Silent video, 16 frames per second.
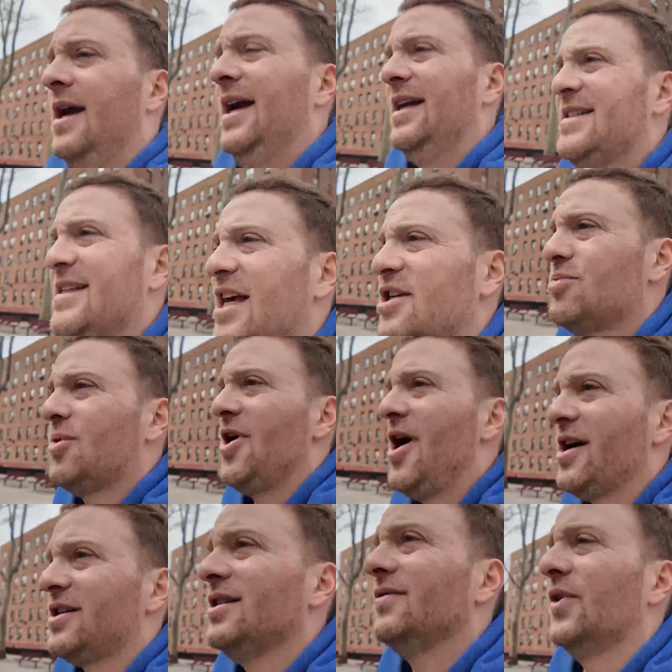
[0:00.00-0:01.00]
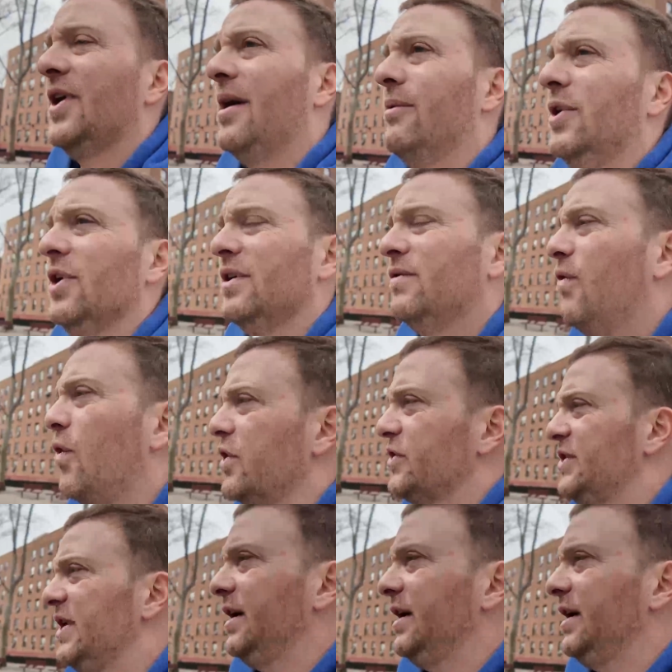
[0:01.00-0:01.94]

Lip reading: It's less productive when I really force